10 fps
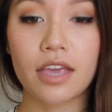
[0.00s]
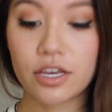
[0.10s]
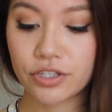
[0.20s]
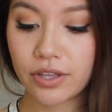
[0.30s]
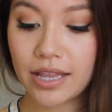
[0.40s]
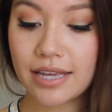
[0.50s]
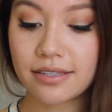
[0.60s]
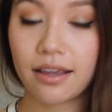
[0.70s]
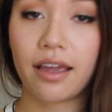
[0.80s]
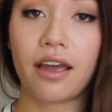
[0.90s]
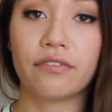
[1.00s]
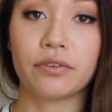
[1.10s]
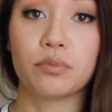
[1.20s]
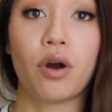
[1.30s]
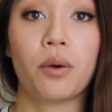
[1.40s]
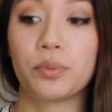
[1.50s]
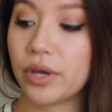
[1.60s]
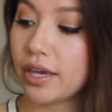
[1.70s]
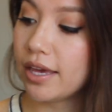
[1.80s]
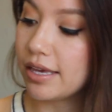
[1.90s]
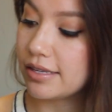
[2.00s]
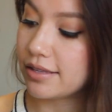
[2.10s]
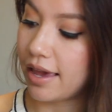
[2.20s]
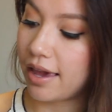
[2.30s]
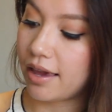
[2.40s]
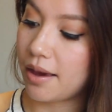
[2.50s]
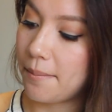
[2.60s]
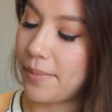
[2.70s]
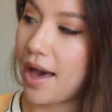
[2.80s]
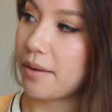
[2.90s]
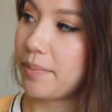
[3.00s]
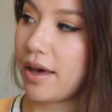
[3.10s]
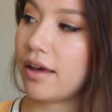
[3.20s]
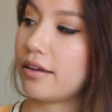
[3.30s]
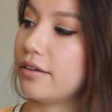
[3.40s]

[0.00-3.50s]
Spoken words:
So the last thing I have from Romwe is a backpack.